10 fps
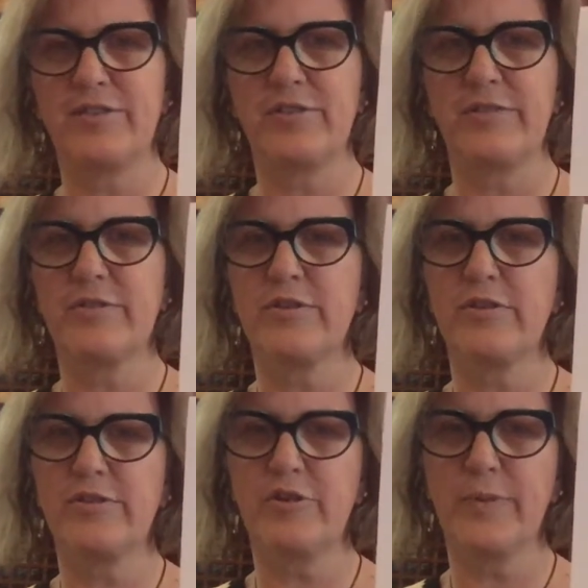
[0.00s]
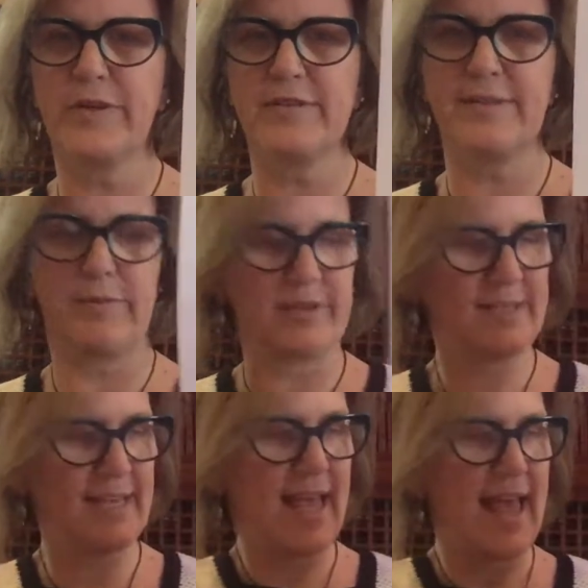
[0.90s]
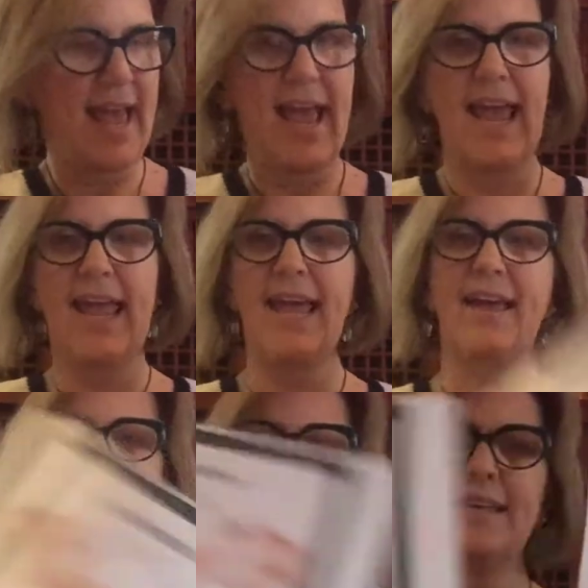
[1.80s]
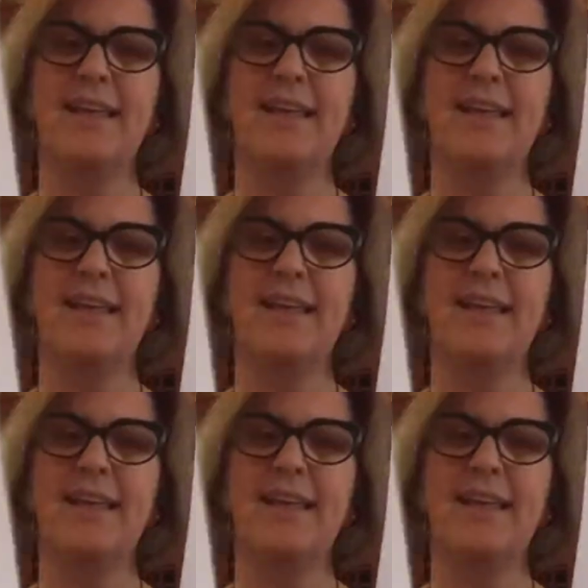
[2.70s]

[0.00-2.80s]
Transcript: searching for Scorpio symbols. And